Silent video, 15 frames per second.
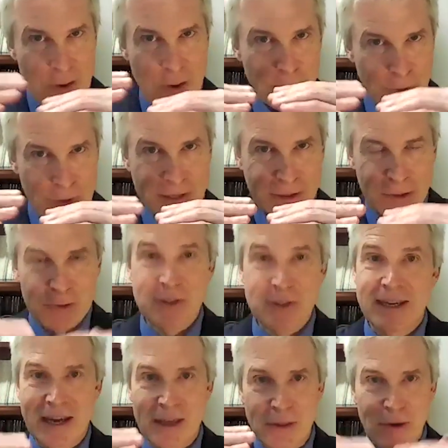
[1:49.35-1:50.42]
They were pretty
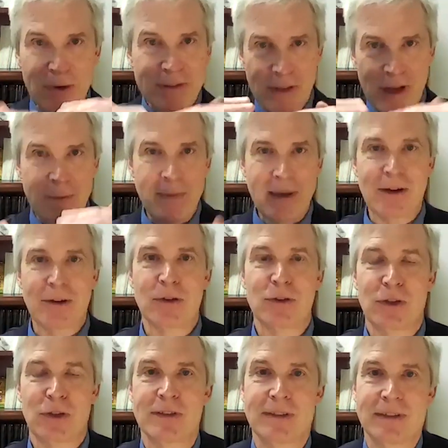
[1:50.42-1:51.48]
close together, and
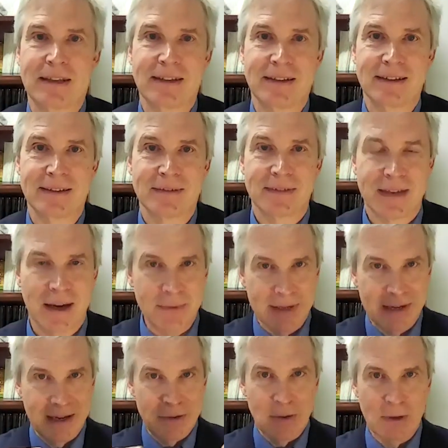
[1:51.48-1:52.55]
lawmakers just needed to come
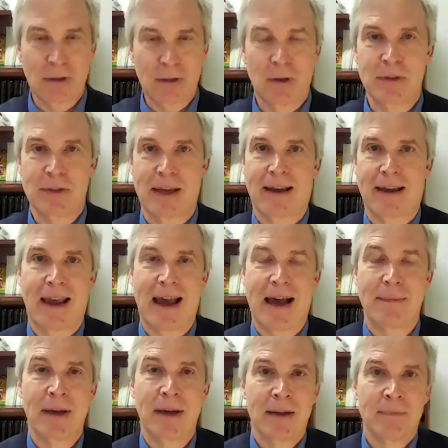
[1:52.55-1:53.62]
together and close that
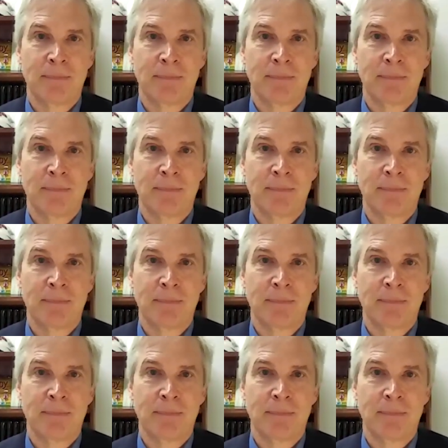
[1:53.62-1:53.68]
gap.